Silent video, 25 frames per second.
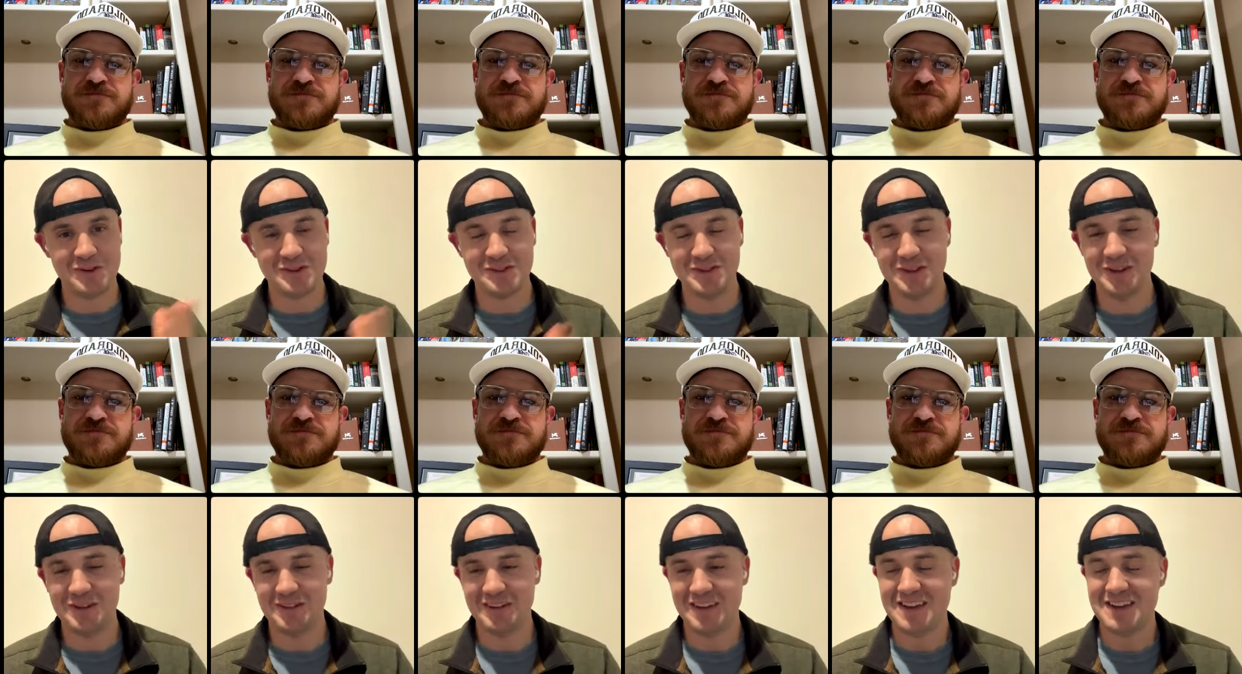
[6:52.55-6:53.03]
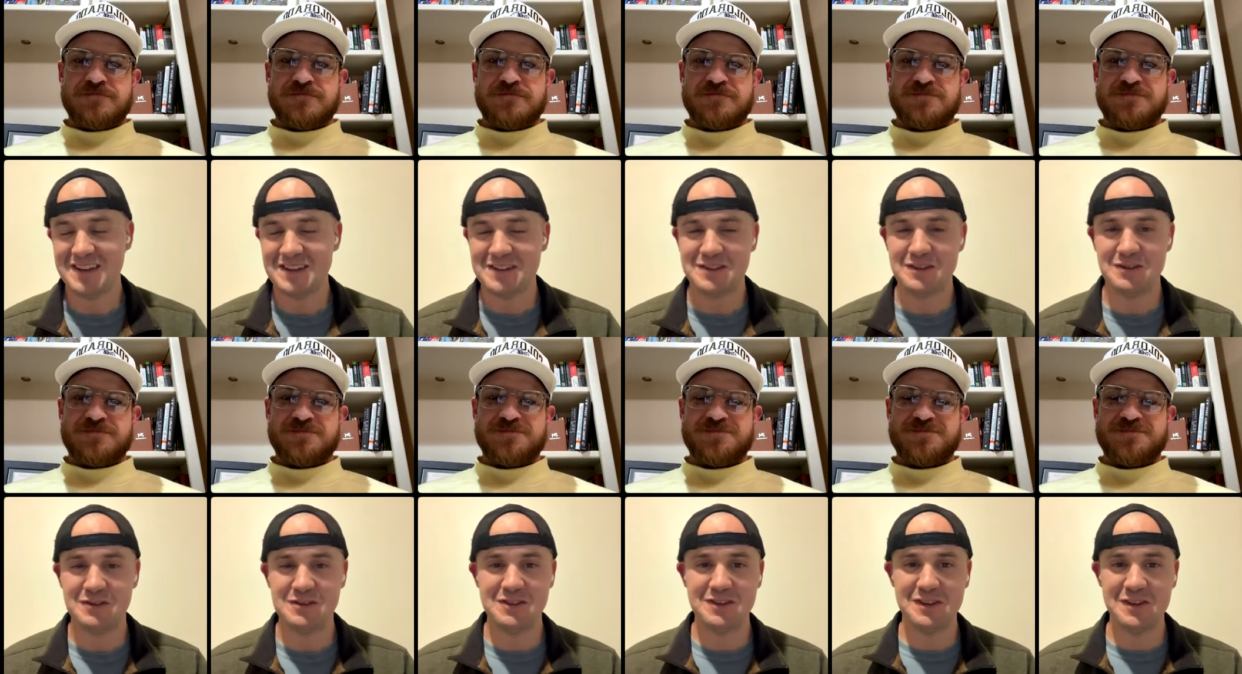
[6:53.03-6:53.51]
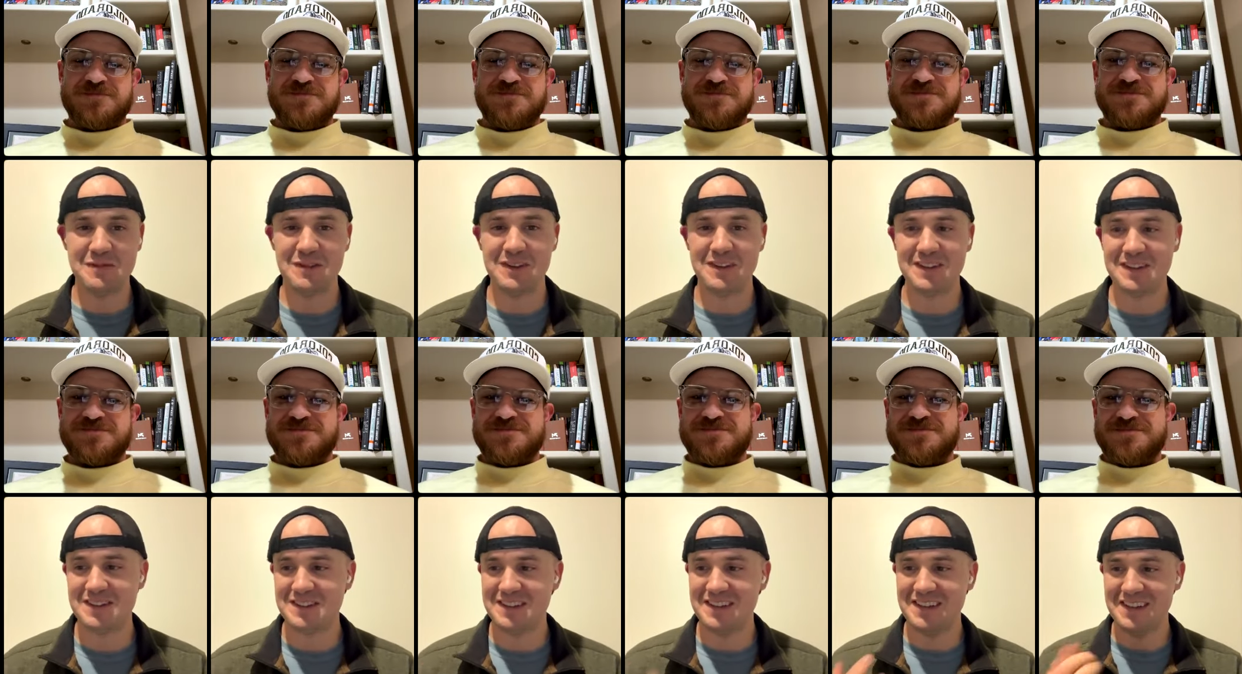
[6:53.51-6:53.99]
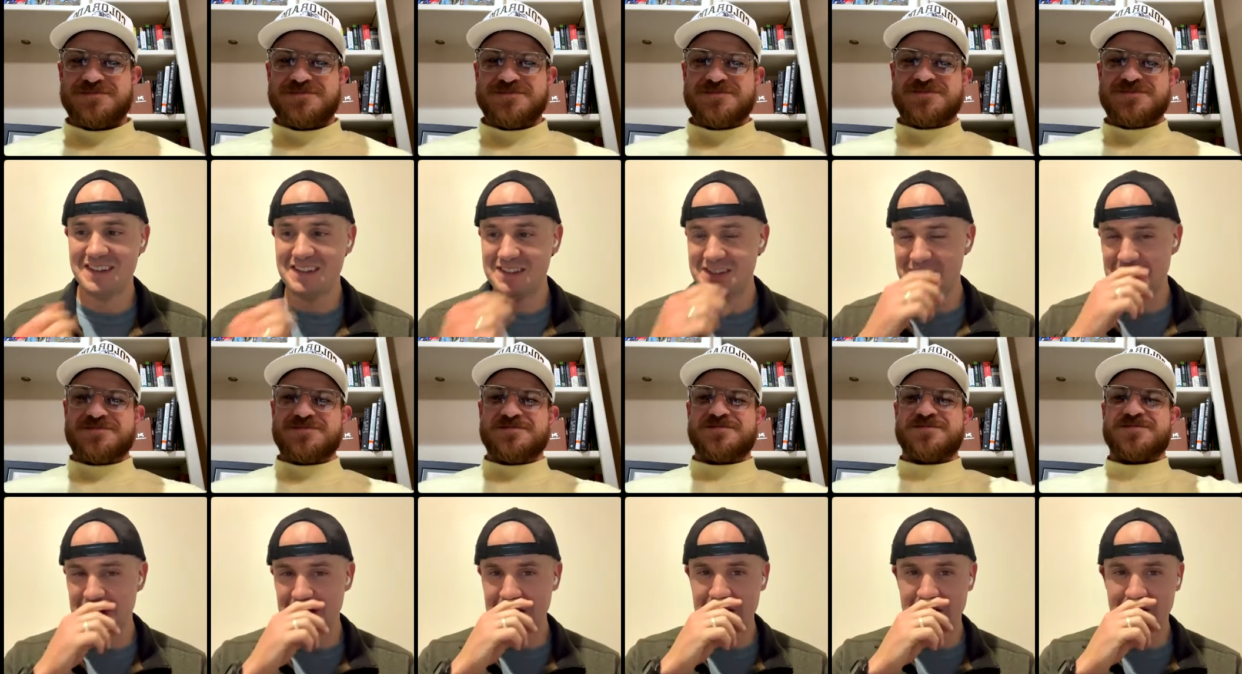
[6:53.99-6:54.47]
Speaker 1: So, so she's gonna be listening and
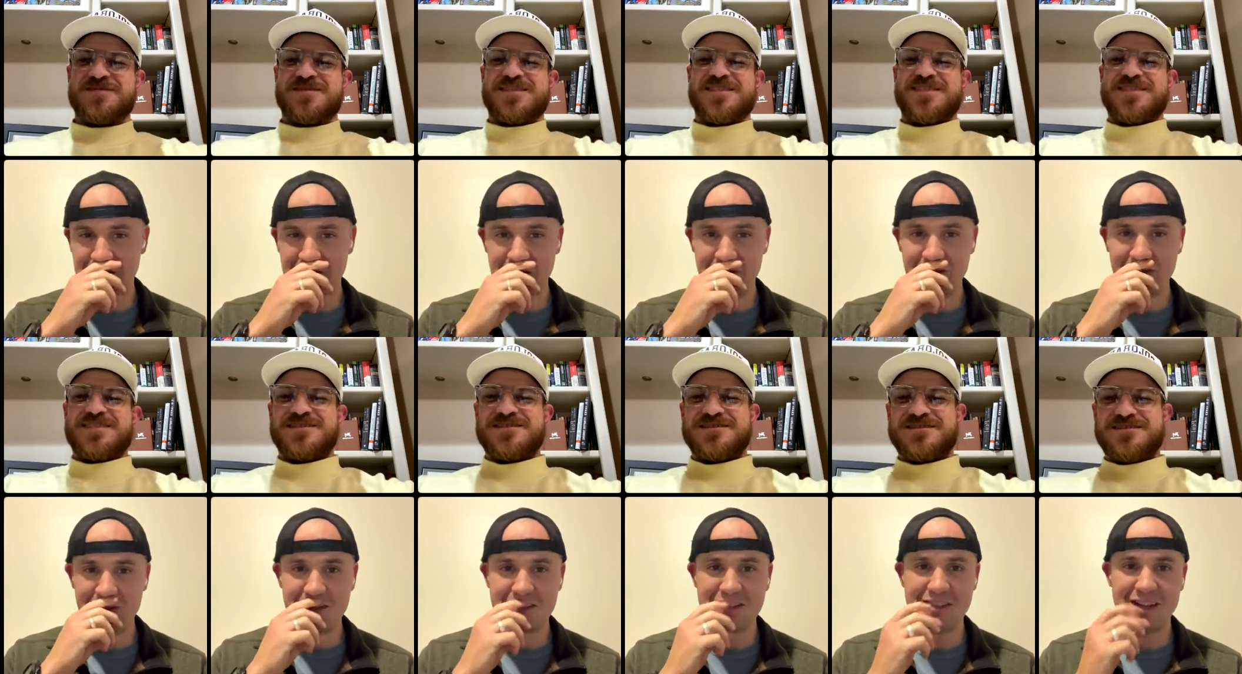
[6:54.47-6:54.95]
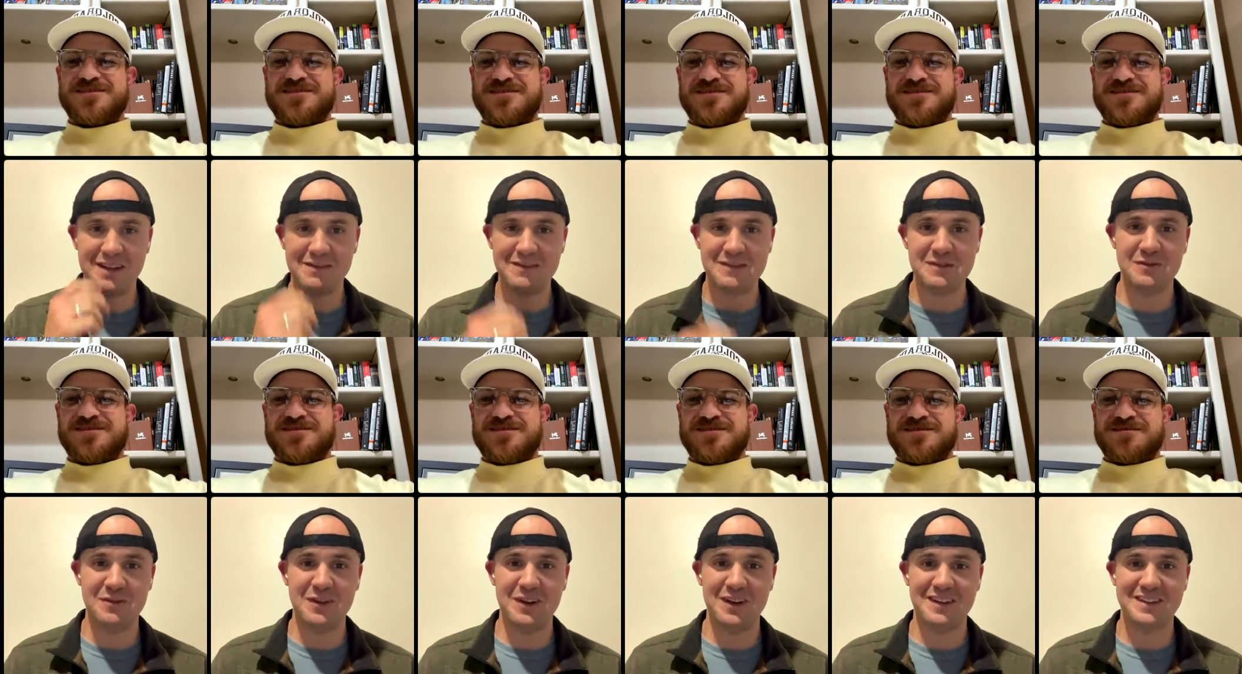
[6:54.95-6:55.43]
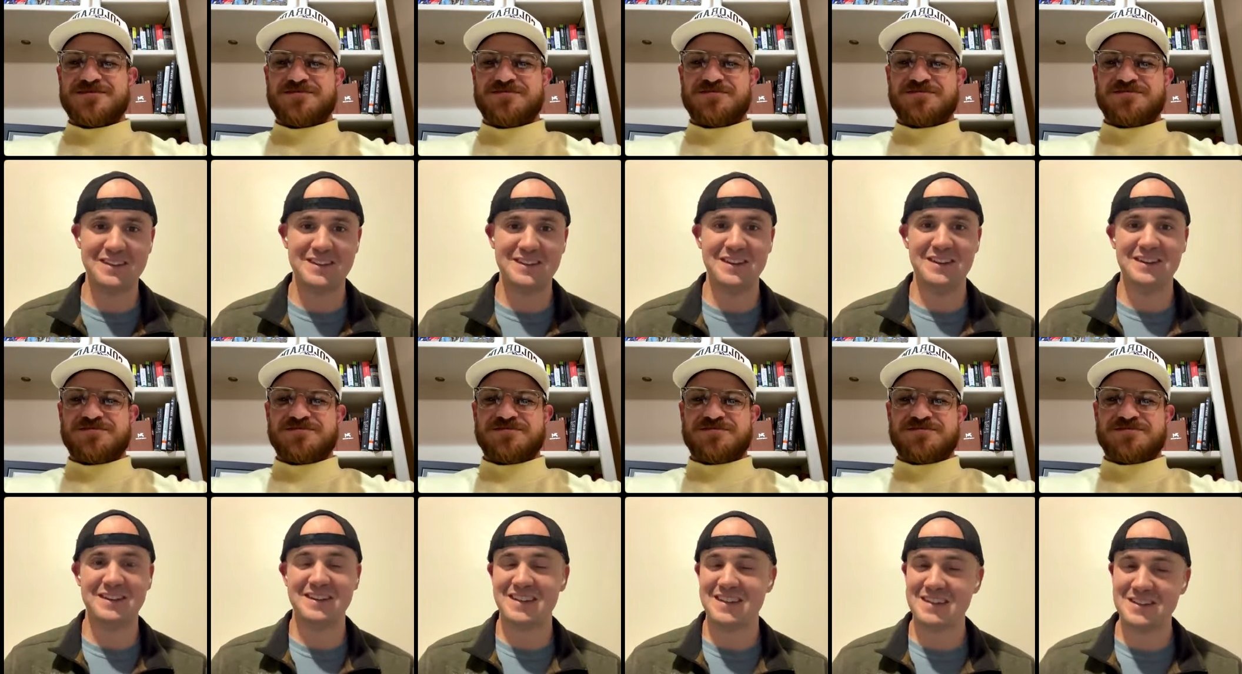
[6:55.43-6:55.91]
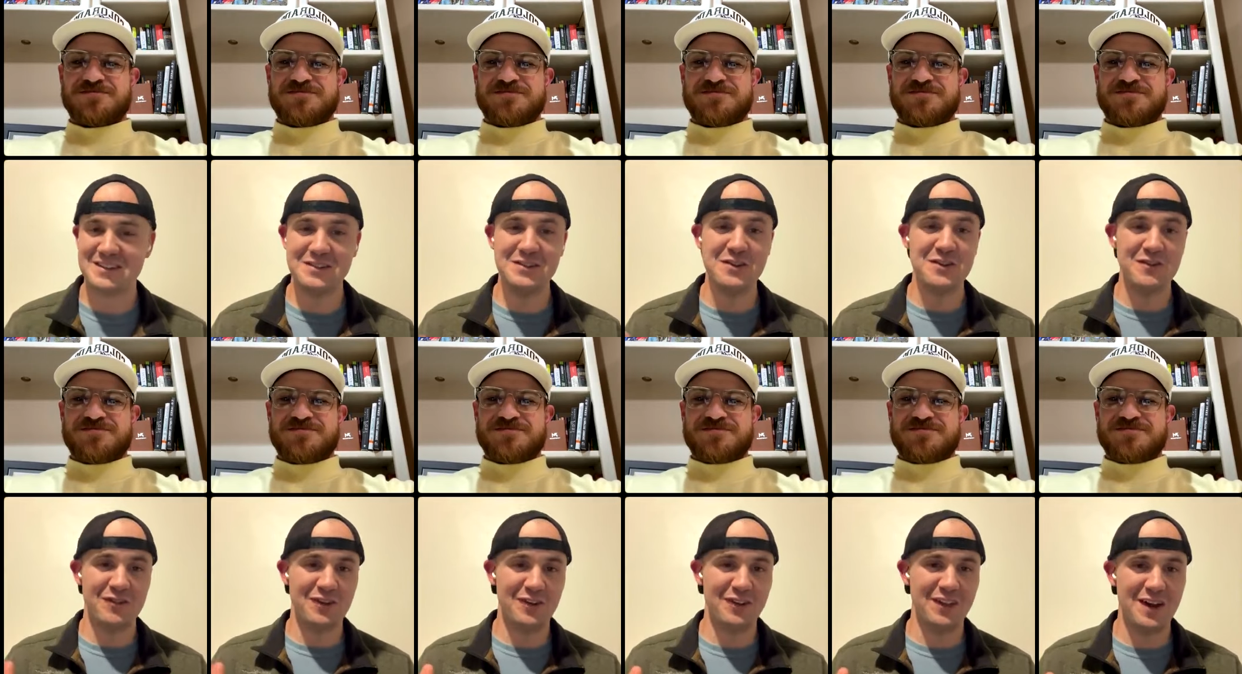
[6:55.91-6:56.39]
she's gonna hear it for the first time as well. So it's
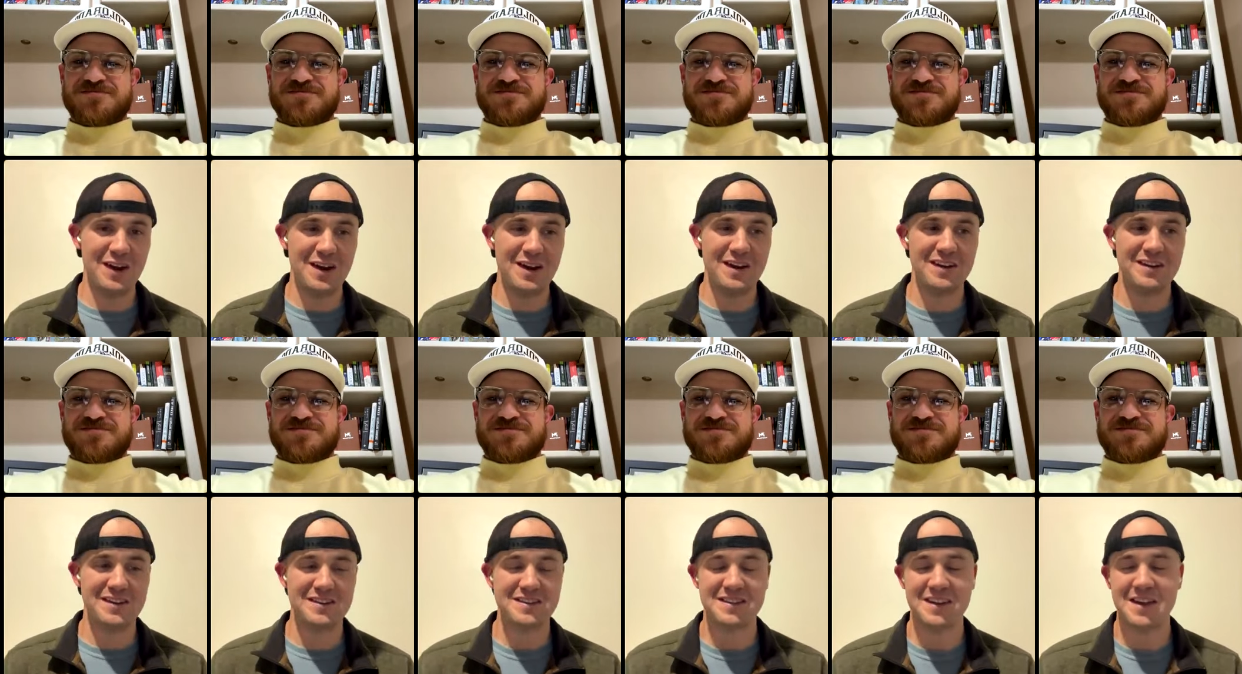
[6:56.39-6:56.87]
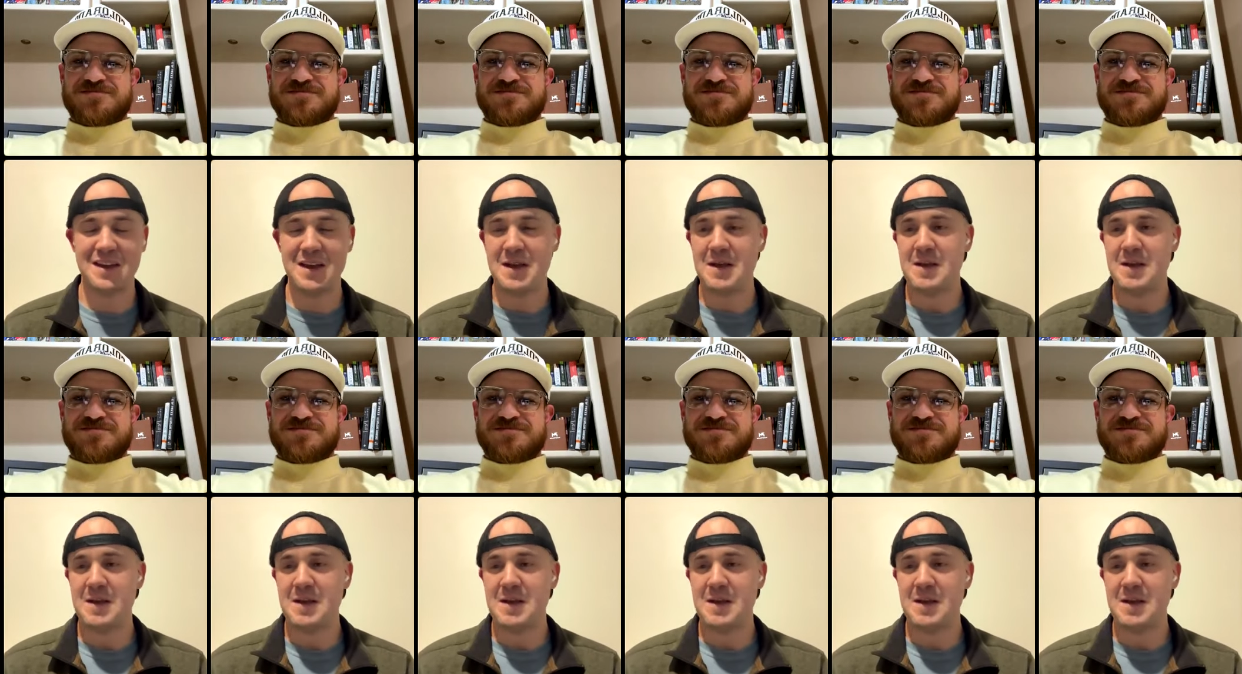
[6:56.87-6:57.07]
new for a lot of ears.